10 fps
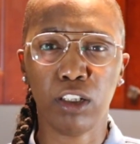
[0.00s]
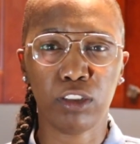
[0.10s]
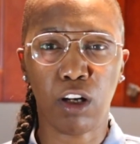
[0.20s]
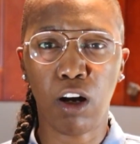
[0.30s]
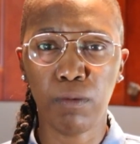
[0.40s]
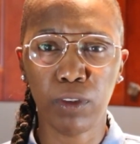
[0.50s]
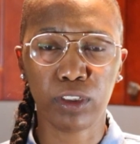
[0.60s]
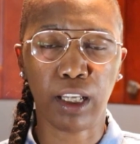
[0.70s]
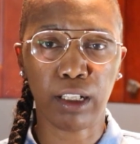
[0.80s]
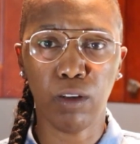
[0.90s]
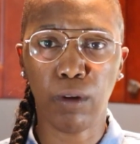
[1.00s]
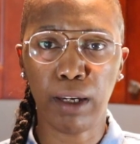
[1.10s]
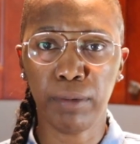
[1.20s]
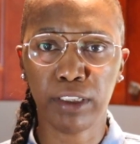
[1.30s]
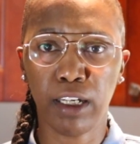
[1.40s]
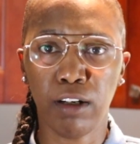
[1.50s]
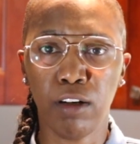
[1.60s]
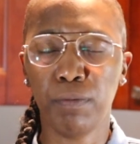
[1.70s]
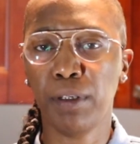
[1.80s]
It's almost like a white potato,